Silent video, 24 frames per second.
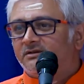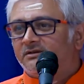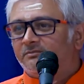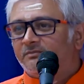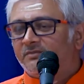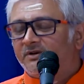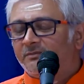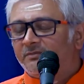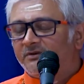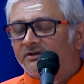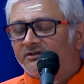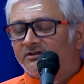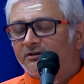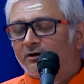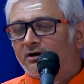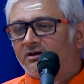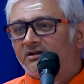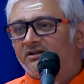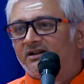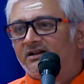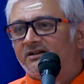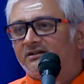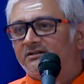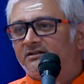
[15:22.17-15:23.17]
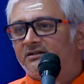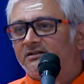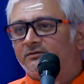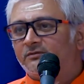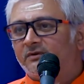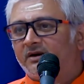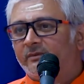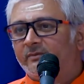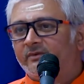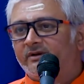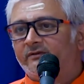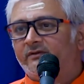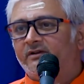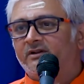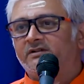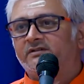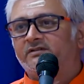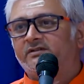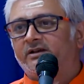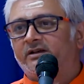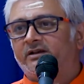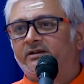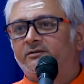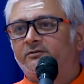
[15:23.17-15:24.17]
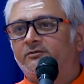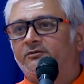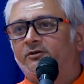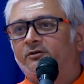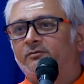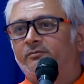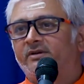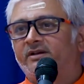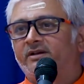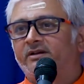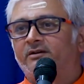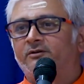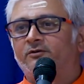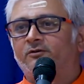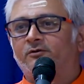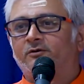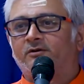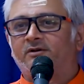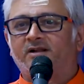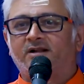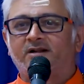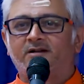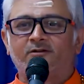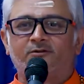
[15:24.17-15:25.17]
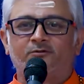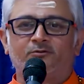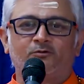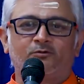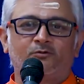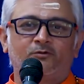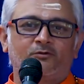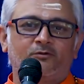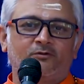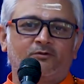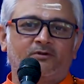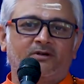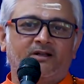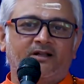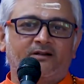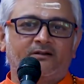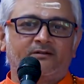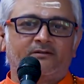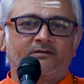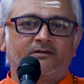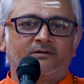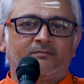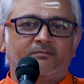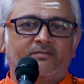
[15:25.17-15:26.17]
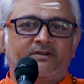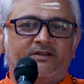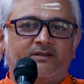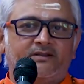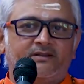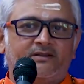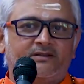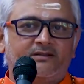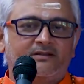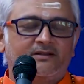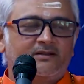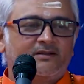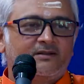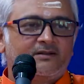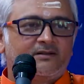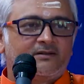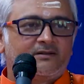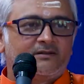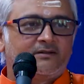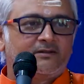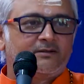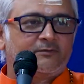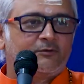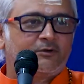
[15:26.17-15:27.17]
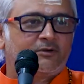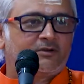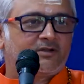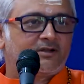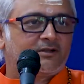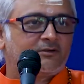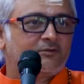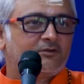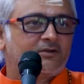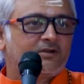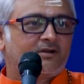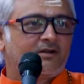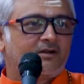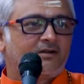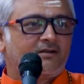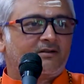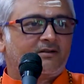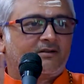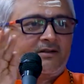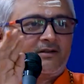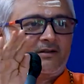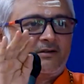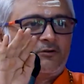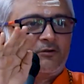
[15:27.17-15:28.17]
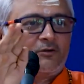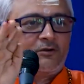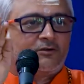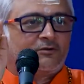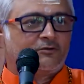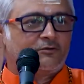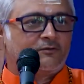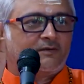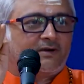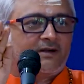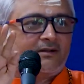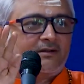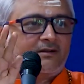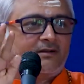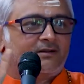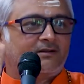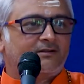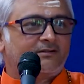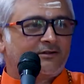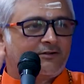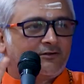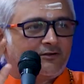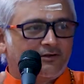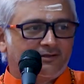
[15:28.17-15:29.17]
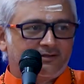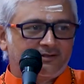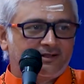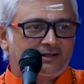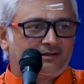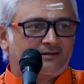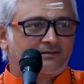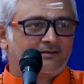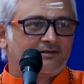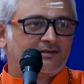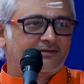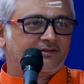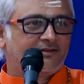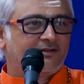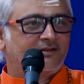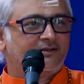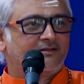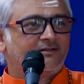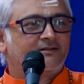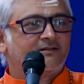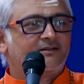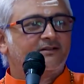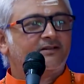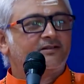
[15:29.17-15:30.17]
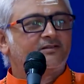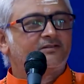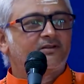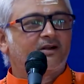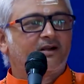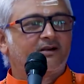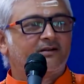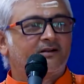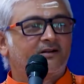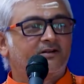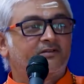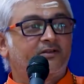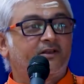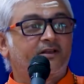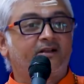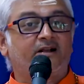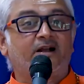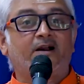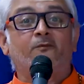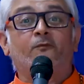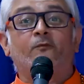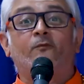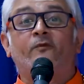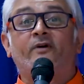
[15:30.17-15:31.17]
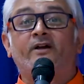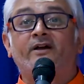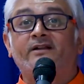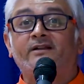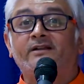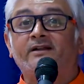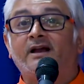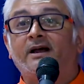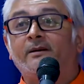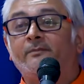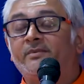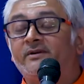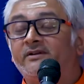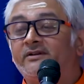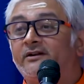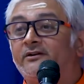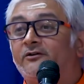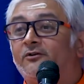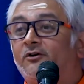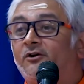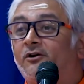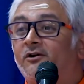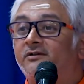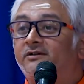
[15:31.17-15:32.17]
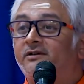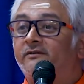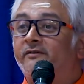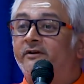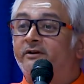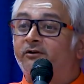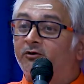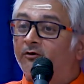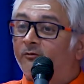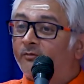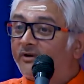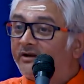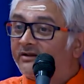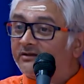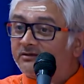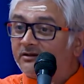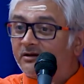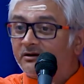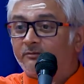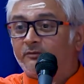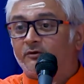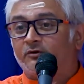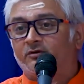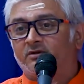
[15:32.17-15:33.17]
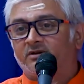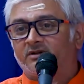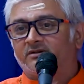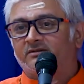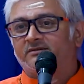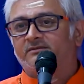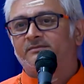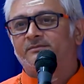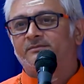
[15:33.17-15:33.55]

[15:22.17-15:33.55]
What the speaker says: people thought that the Swami will say, be good and do good and be devoted to the country, don't do violence and all that. Nothing. He started saying, I'm very happy that all the window panes are broken.